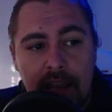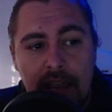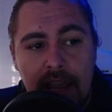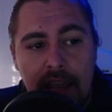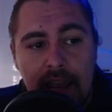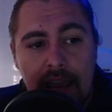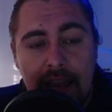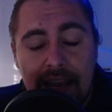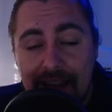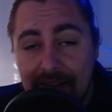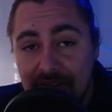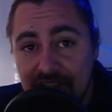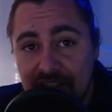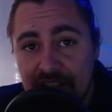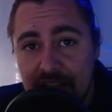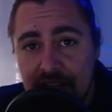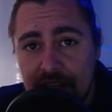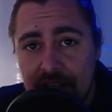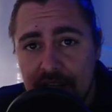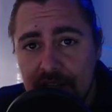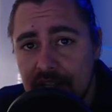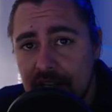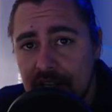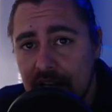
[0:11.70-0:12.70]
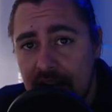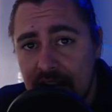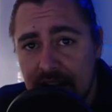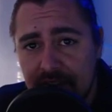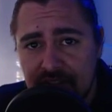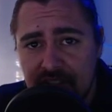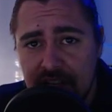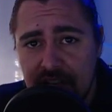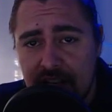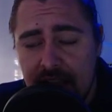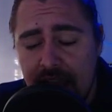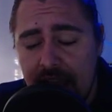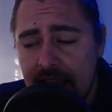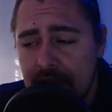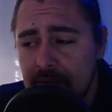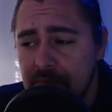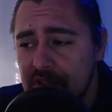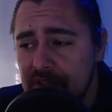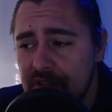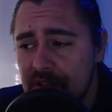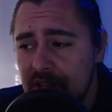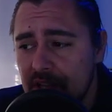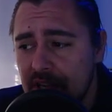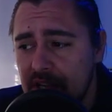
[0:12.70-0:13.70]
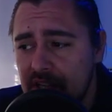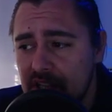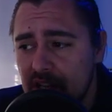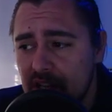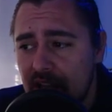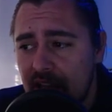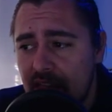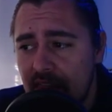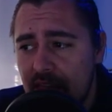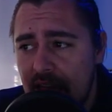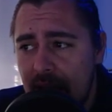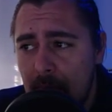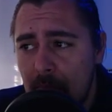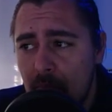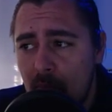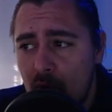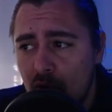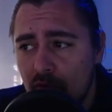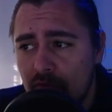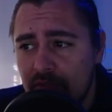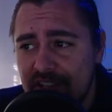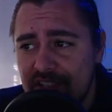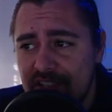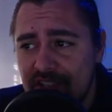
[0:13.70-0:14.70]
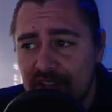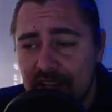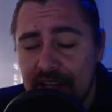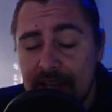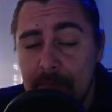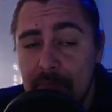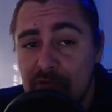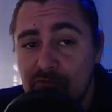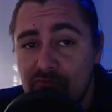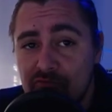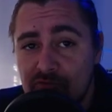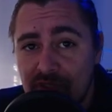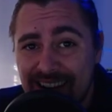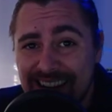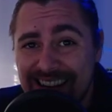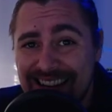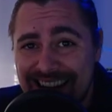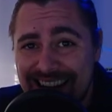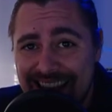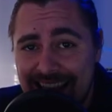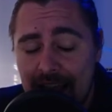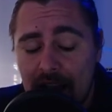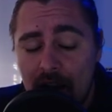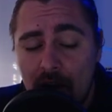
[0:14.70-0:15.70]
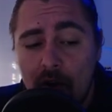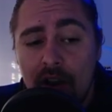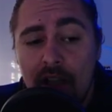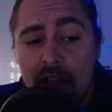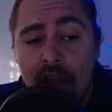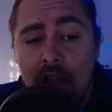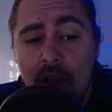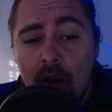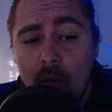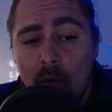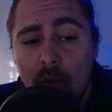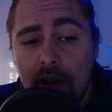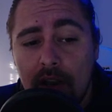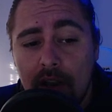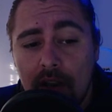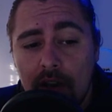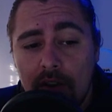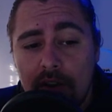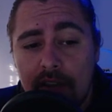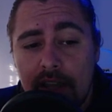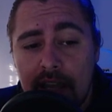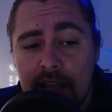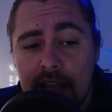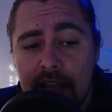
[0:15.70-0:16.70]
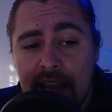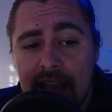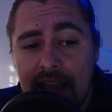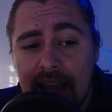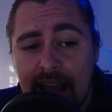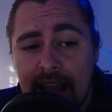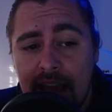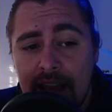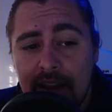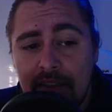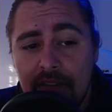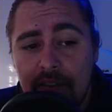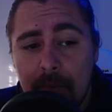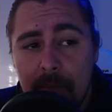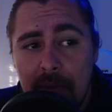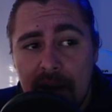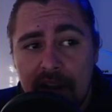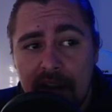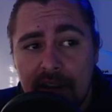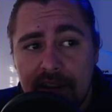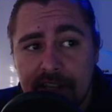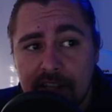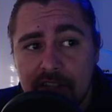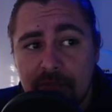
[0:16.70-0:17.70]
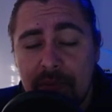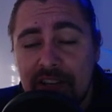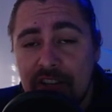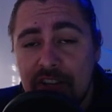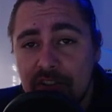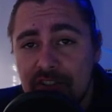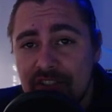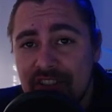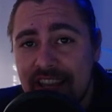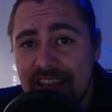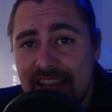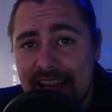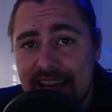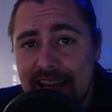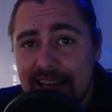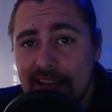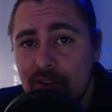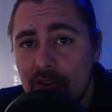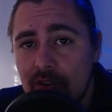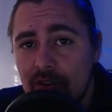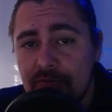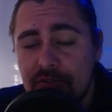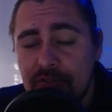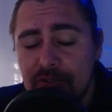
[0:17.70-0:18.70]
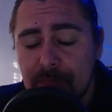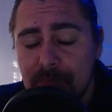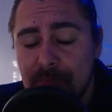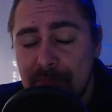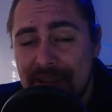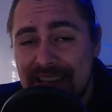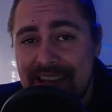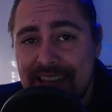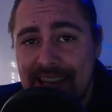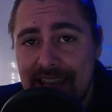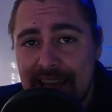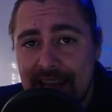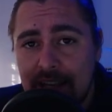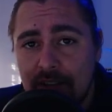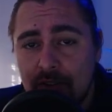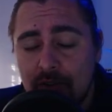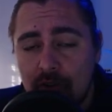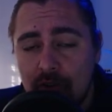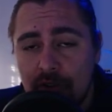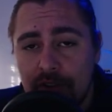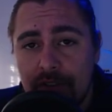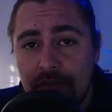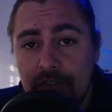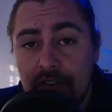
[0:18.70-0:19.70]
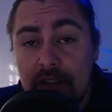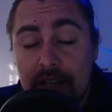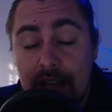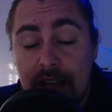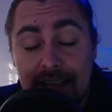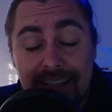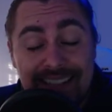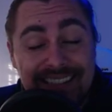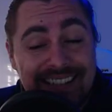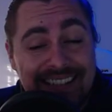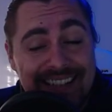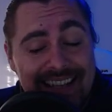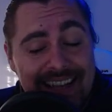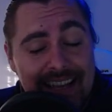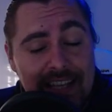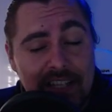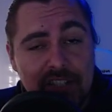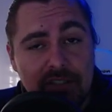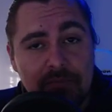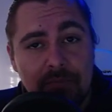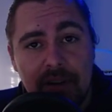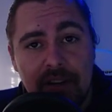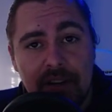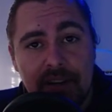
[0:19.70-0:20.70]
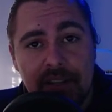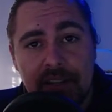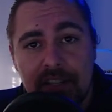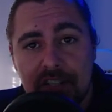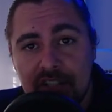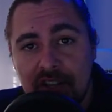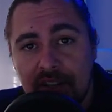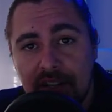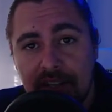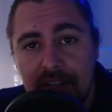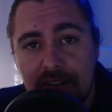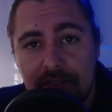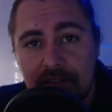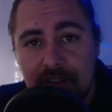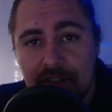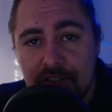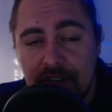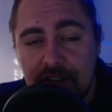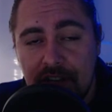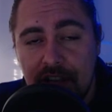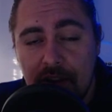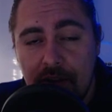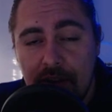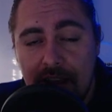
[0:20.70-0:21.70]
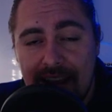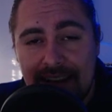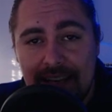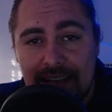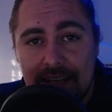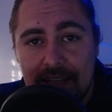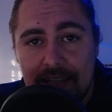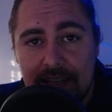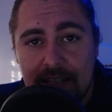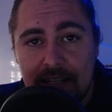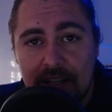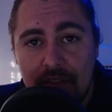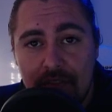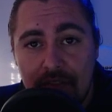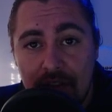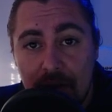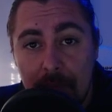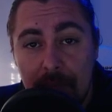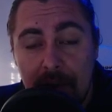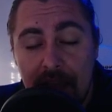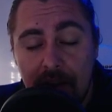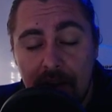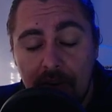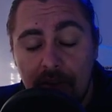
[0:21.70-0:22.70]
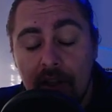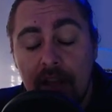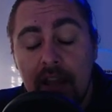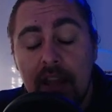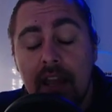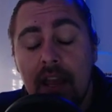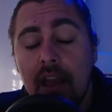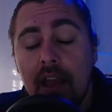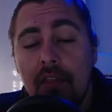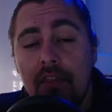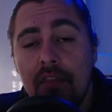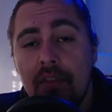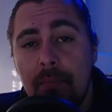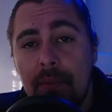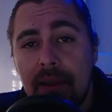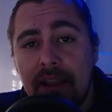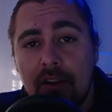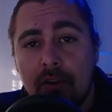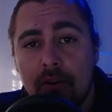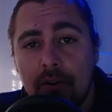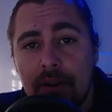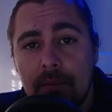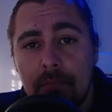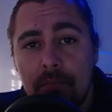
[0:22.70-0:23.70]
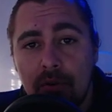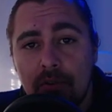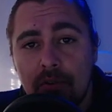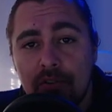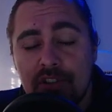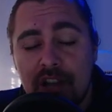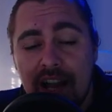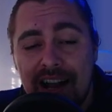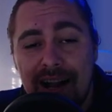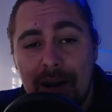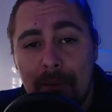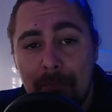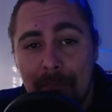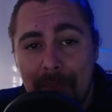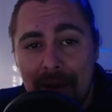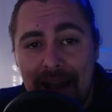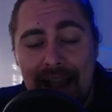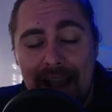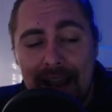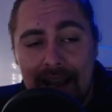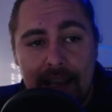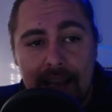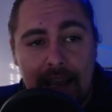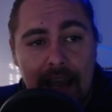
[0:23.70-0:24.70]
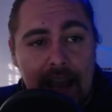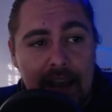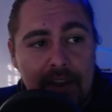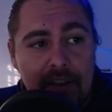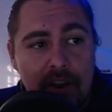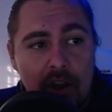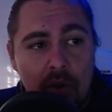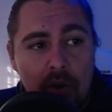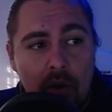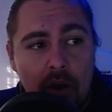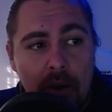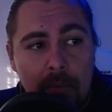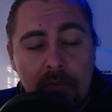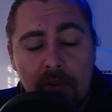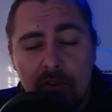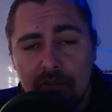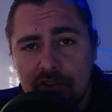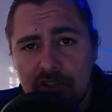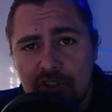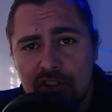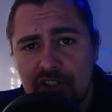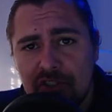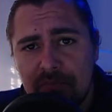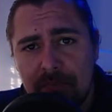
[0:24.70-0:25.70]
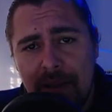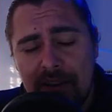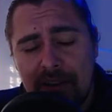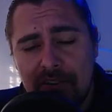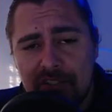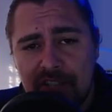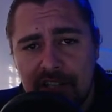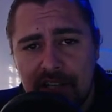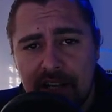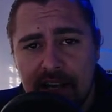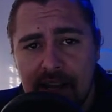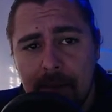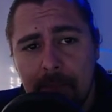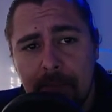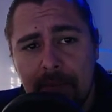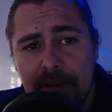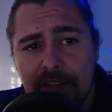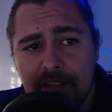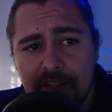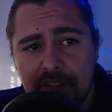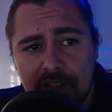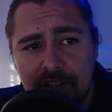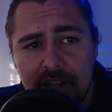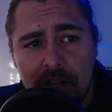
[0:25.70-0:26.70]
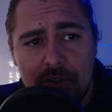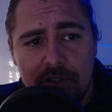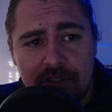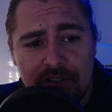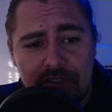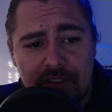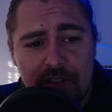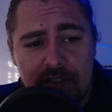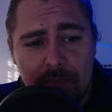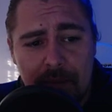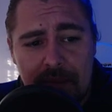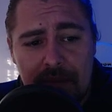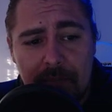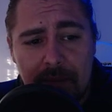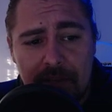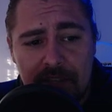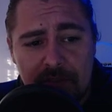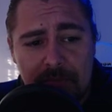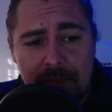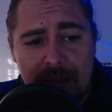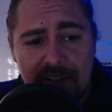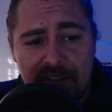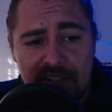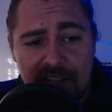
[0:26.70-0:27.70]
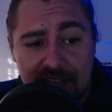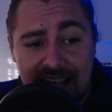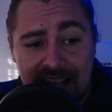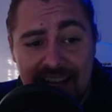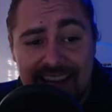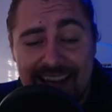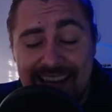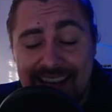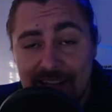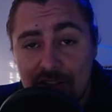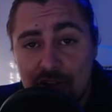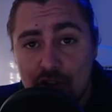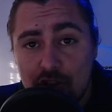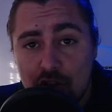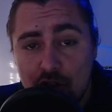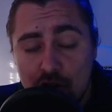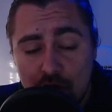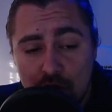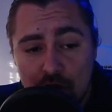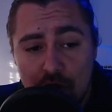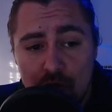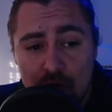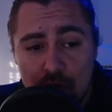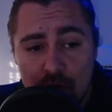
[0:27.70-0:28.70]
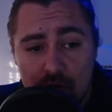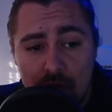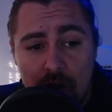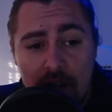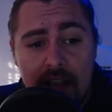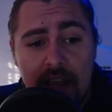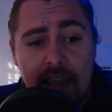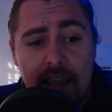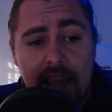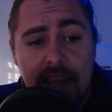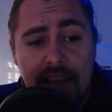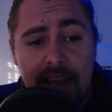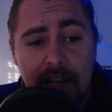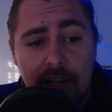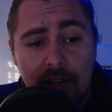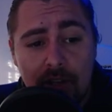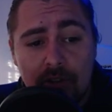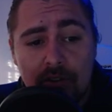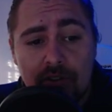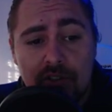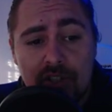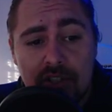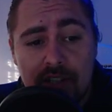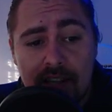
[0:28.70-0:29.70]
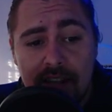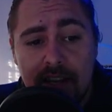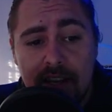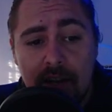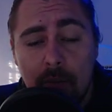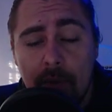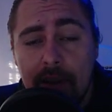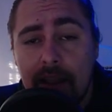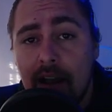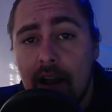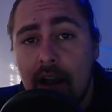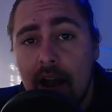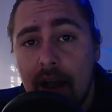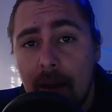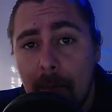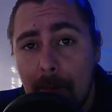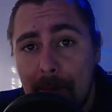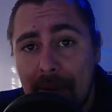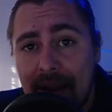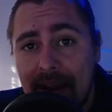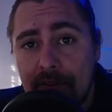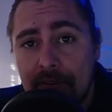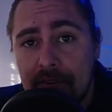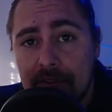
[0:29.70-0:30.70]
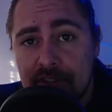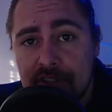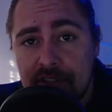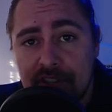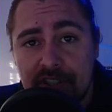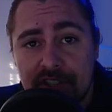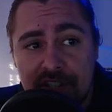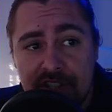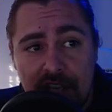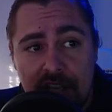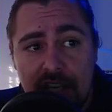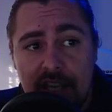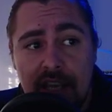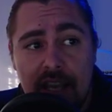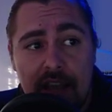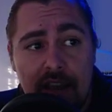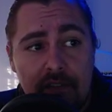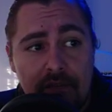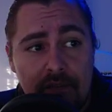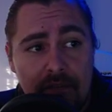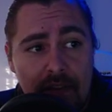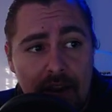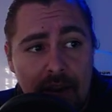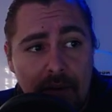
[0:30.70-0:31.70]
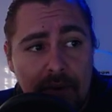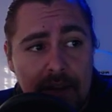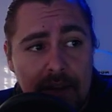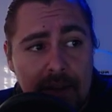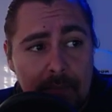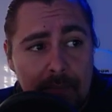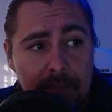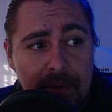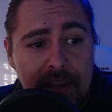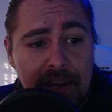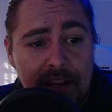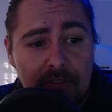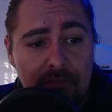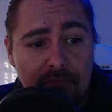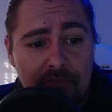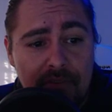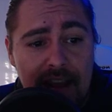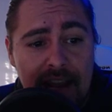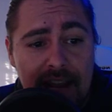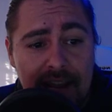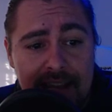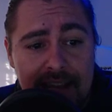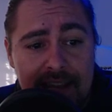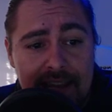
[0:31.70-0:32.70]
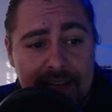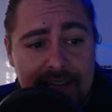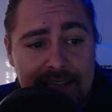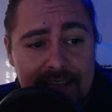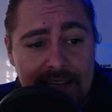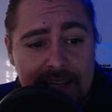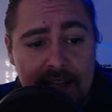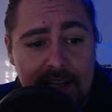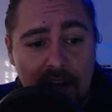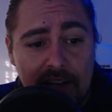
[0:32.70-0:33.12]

NFTs and NFT games and things like that more recently. But right now we're looking at the markets because they cannot be ignored. If you hadn't guessed by the title of this video and indeed the thumbnail, the Bitcoin bulls are back. And no, I'm not just spouting that because loads of other people are spouting that. It's true. It looks like we are about to see a very big rally indeed.